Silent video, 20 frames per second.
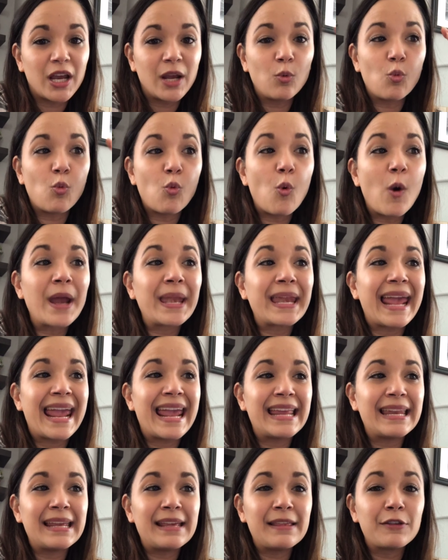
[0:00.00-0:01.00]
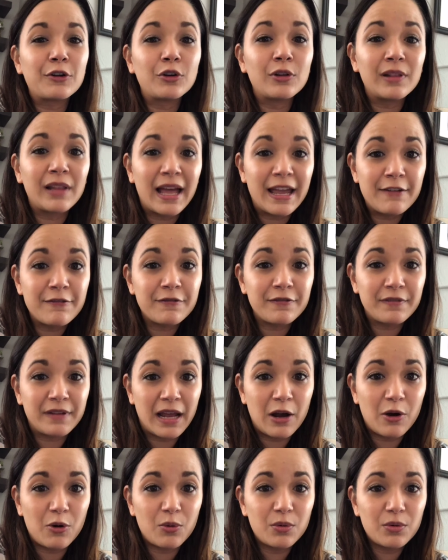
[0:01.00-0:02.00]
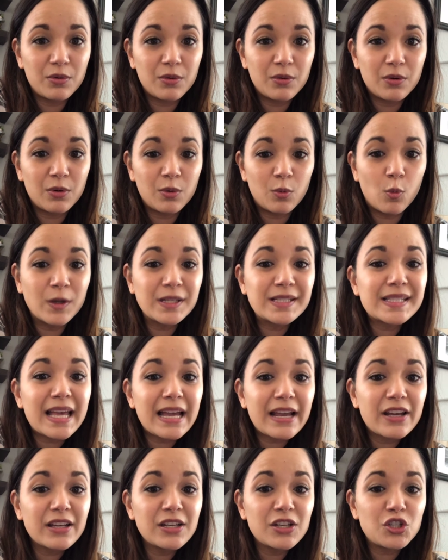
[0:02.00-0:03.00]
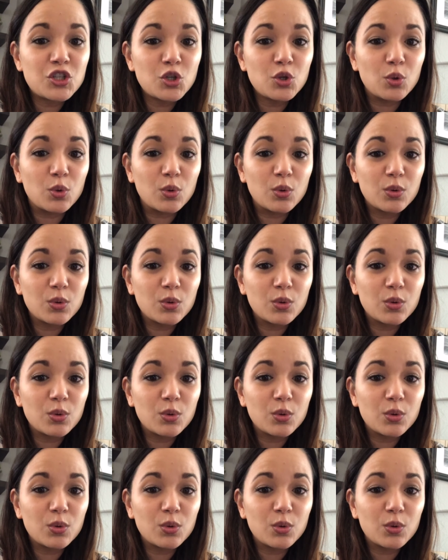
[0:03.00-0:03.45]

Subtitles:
and 180 their life now? What's that going to do?